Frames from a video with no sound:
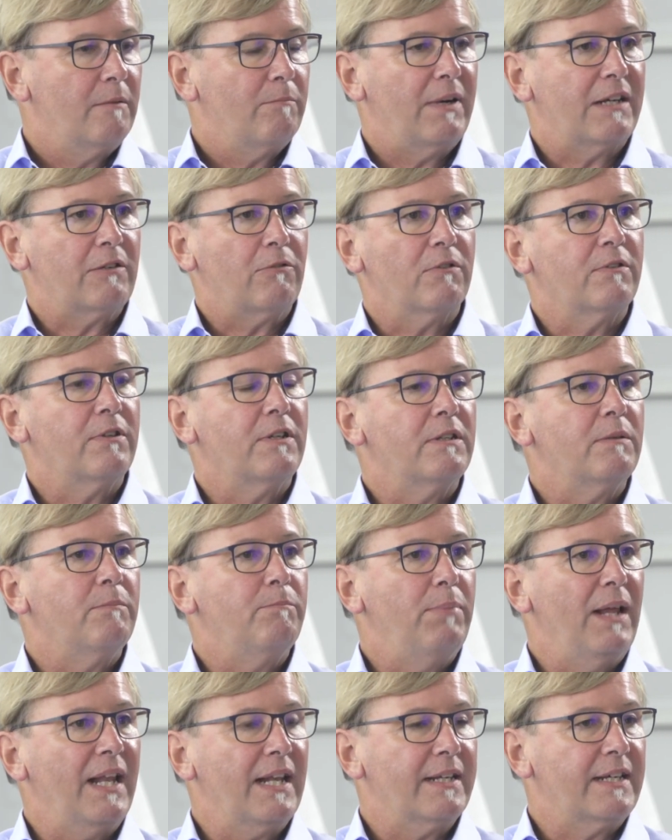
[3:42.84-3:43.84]
but also in the
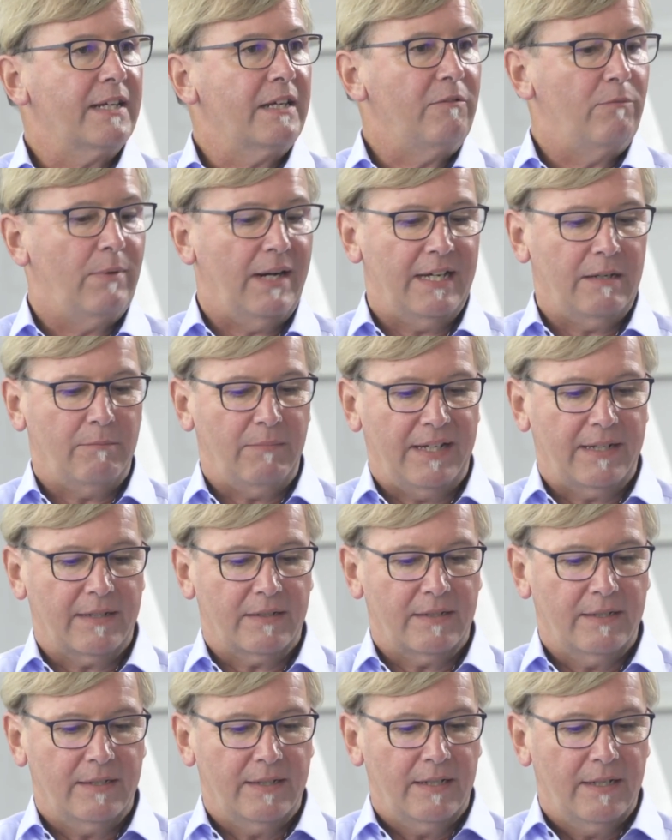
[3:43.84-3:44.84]
building
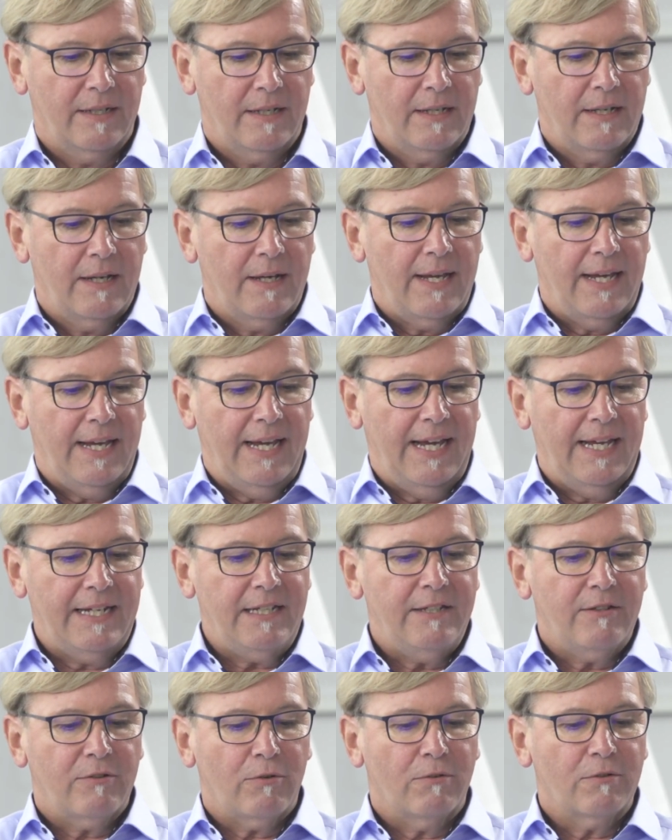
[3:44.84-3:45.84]
environment,
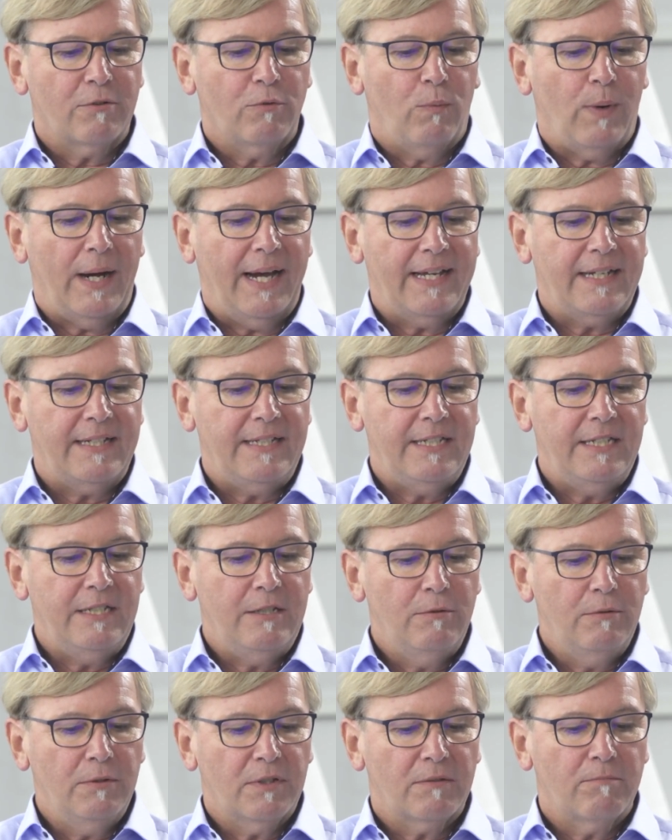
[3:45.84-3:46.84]
and is also widely
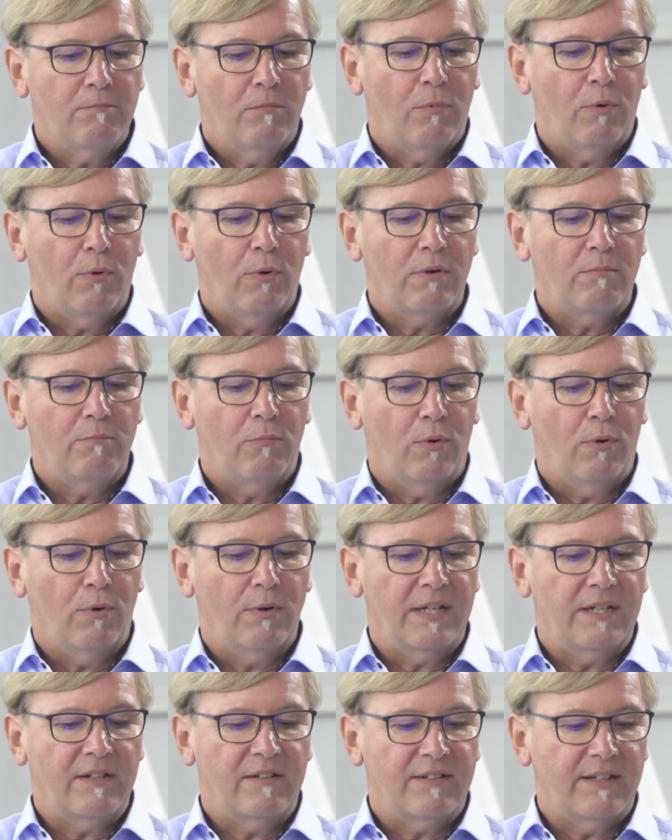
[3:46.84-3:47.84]
used more and
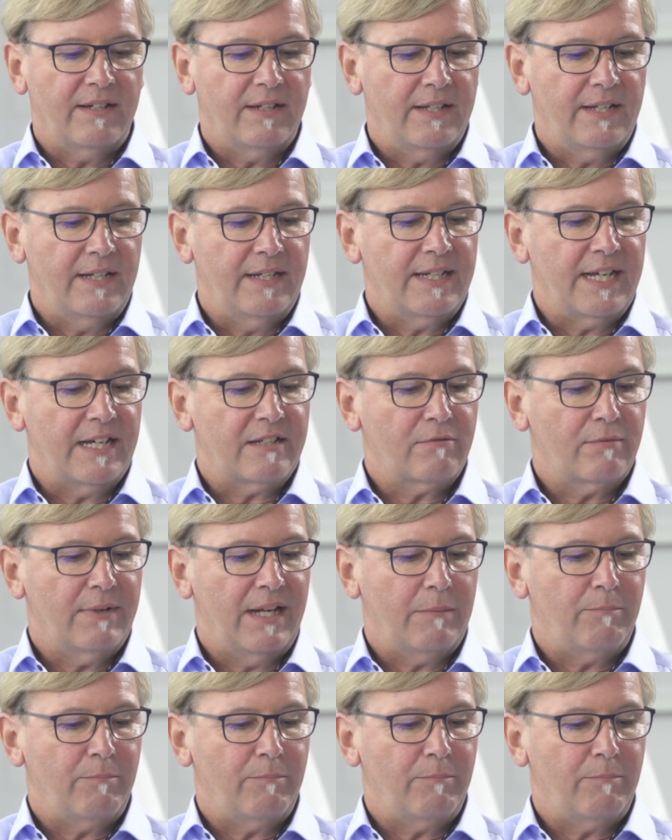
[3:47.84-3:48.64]
more in the industrial